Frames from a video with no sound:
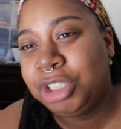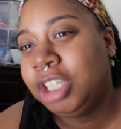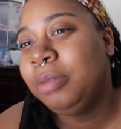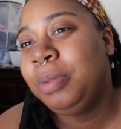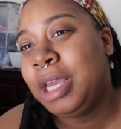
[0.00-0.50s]

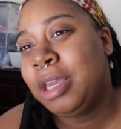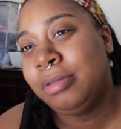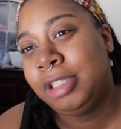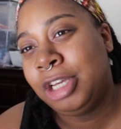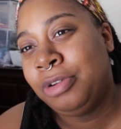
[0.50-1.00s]
chip in
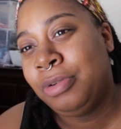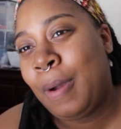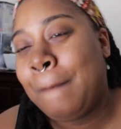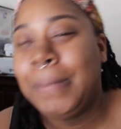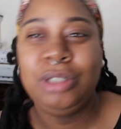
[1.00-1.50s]
your toe,
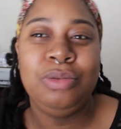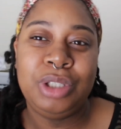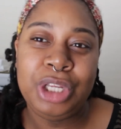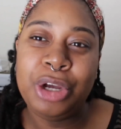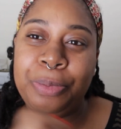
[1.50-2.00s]
but you
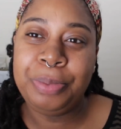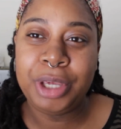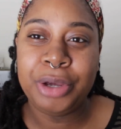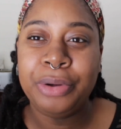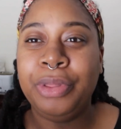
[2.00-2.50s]
still
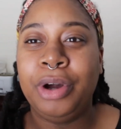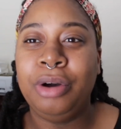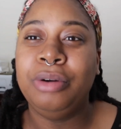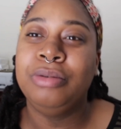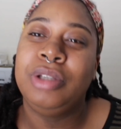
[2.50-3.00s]
peel the
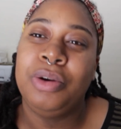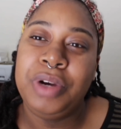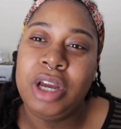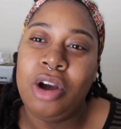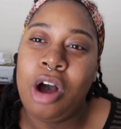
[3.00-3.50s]
whole
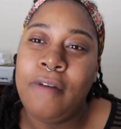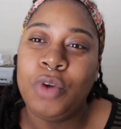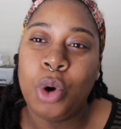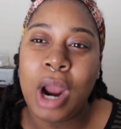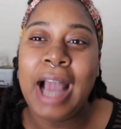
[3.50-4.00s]
toenail
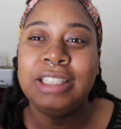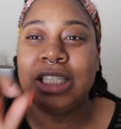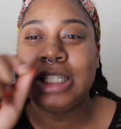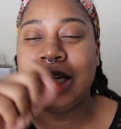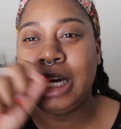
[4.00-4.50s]
off, or I
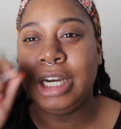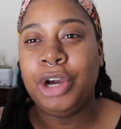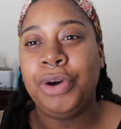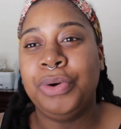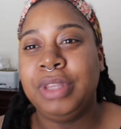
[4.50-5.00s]
just cut the
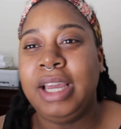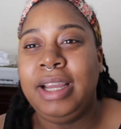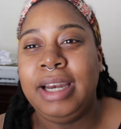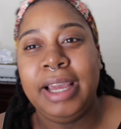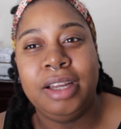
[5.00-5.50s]
whole
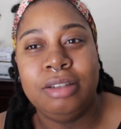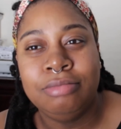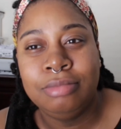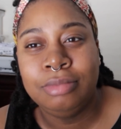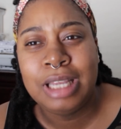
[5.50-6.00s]
thing down.
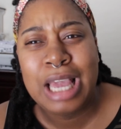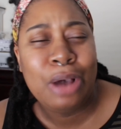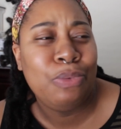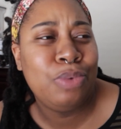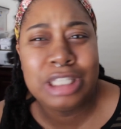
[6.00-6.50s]

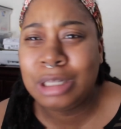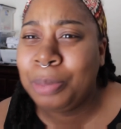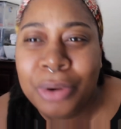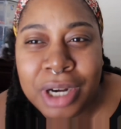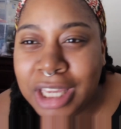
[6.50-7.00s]
What's the
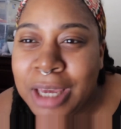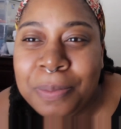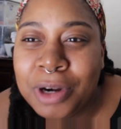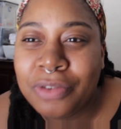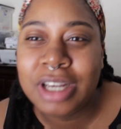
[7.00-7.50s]
point of
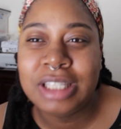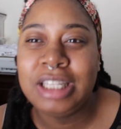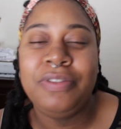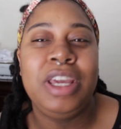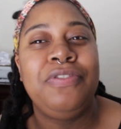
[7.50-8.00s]
keeping the rest
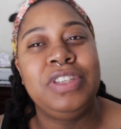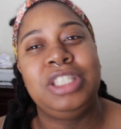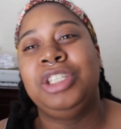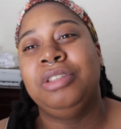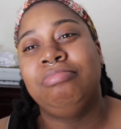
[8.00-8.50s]
of it if it's
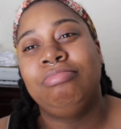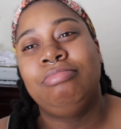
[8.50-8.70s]
chipped?